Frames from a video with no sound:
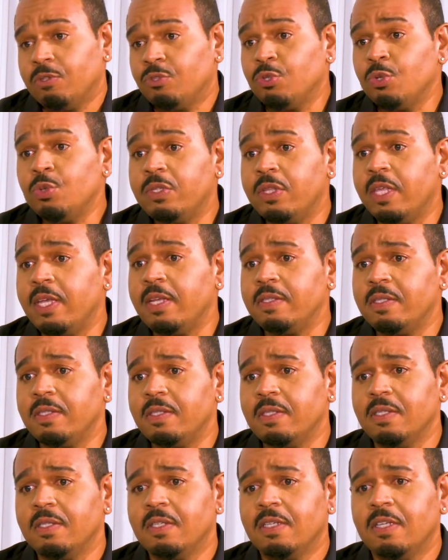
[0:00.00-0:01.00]
Truth
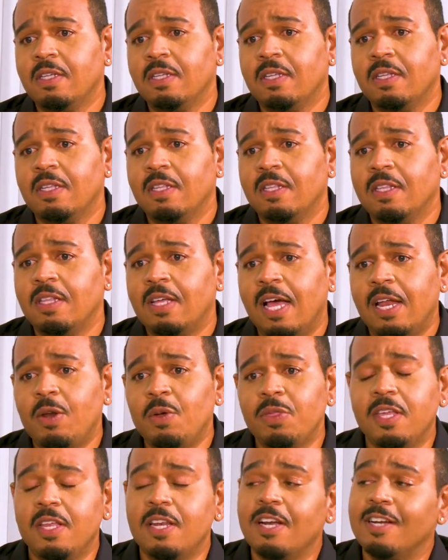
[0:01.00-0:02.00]
is, I
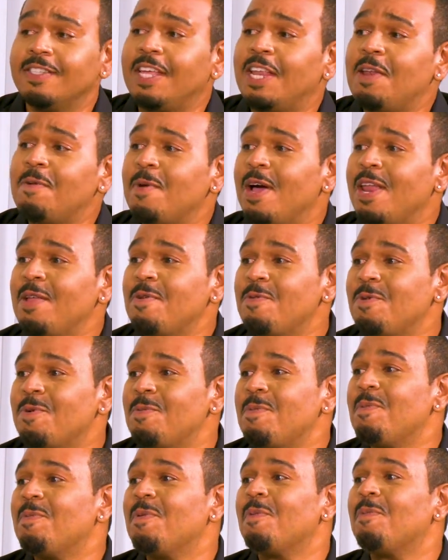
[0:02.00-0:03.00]
don't think there's anybody who
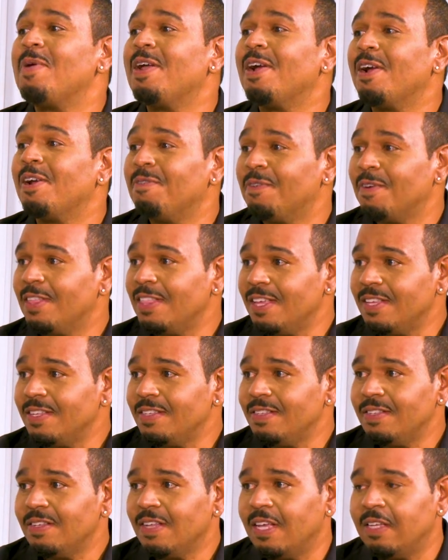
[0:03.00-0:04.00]
could be prepared for
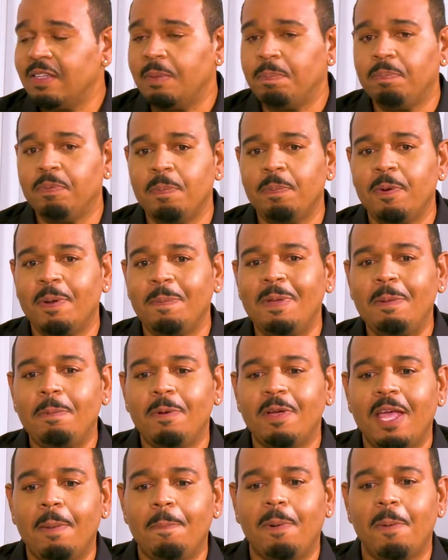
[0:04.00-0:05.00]
this. As in,
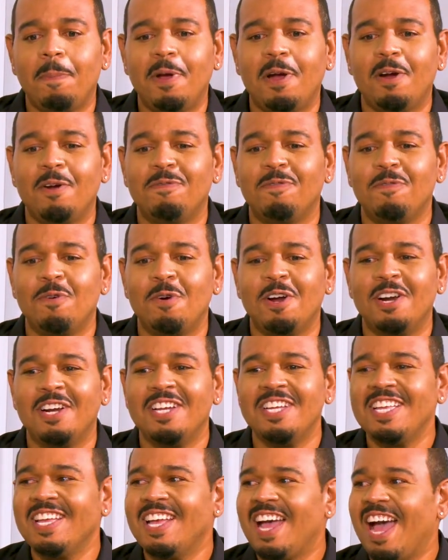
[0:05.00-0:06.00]
people get prepared
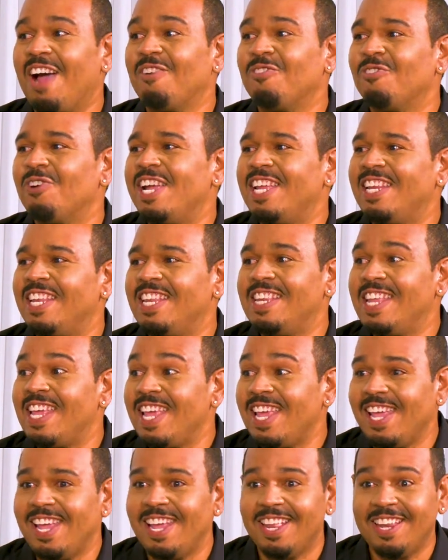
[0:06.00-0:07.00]
for a rainy
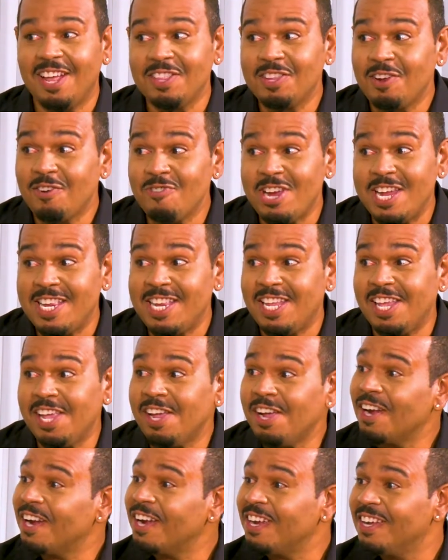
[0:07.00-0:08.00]
day, not a rainy
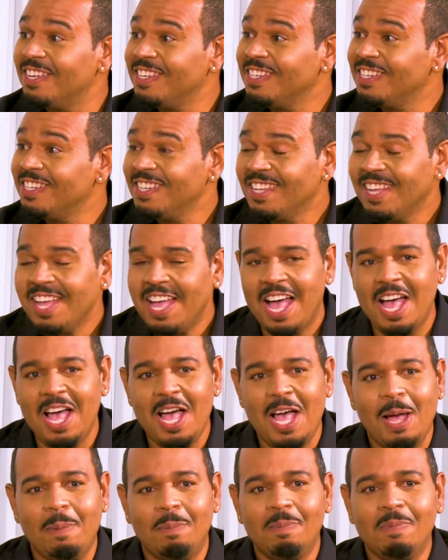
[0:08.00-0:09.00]
year.
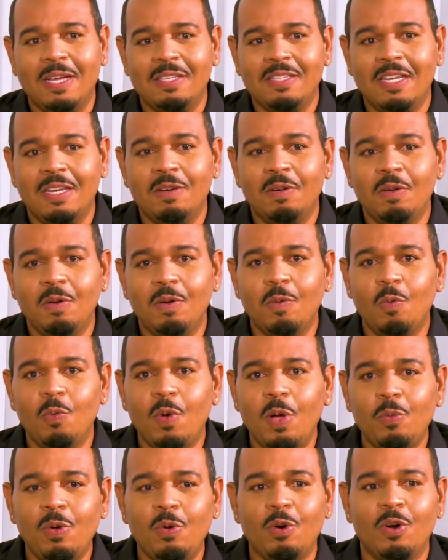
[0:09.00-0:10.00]
As in,
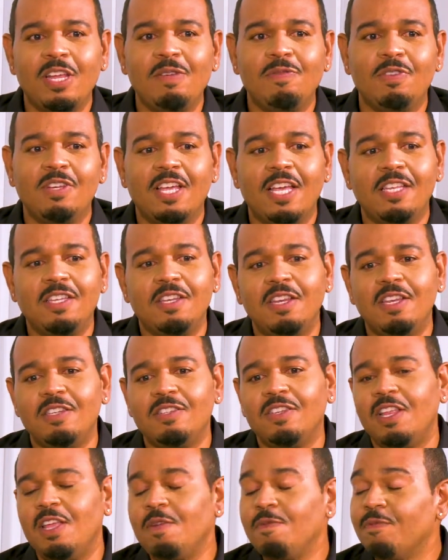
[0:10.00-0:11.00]
when we were even getting
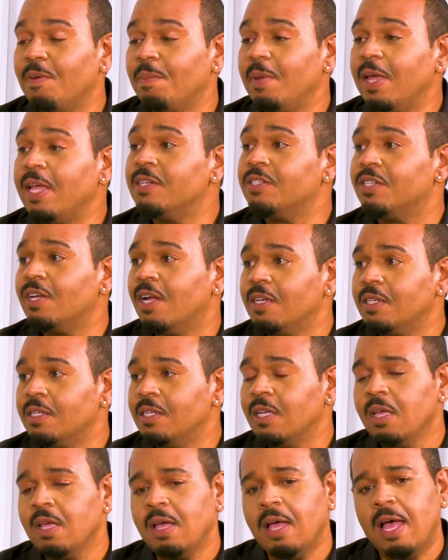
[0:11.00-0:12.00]
into the information
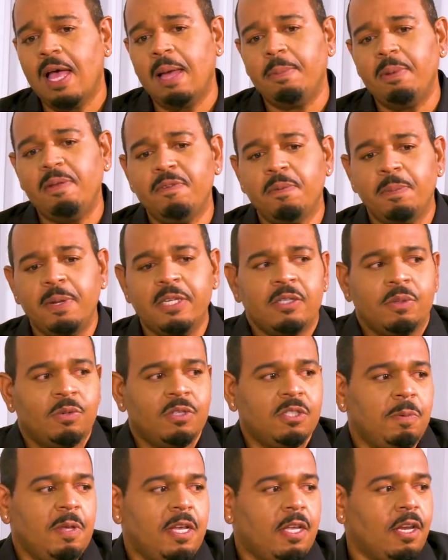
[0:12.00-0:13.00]

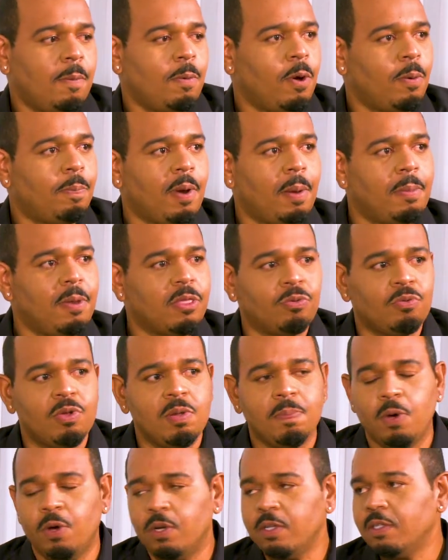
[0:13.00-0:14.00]
was speaking about probably
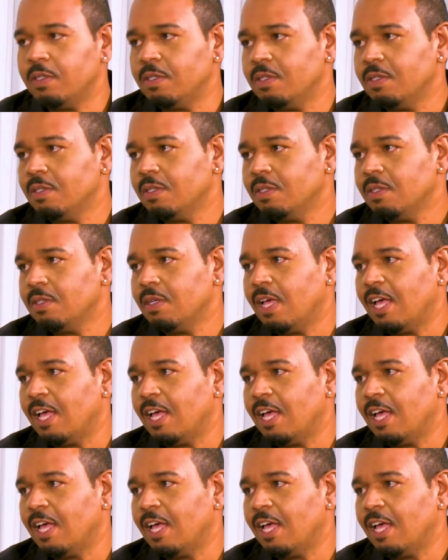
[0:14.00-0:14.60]
3 months.